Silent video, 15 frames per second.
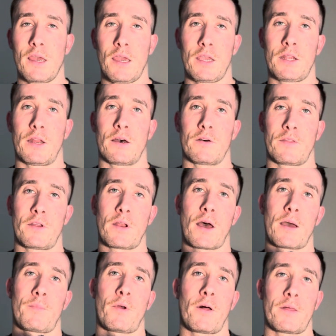They're
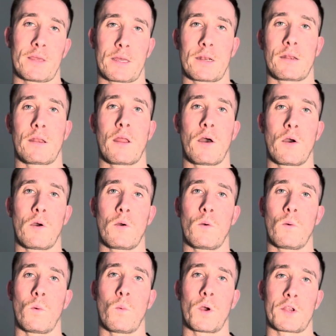not probably going to
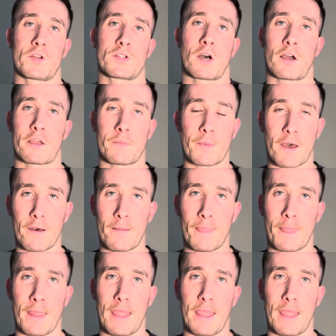know what you're talking about.